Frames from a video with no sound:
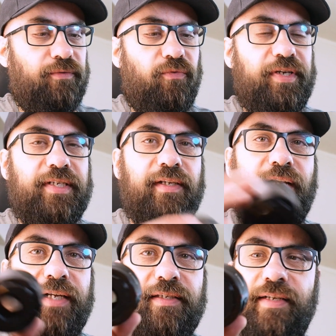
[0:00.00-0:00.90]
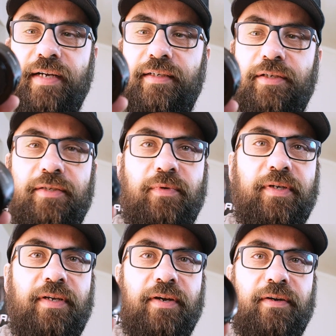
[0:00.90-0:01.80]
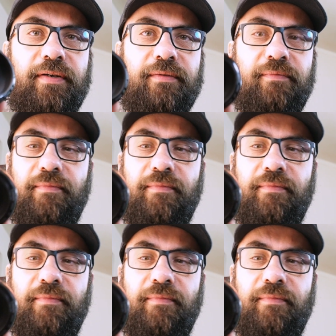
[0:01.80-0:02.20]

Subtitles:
recent lens like this one here,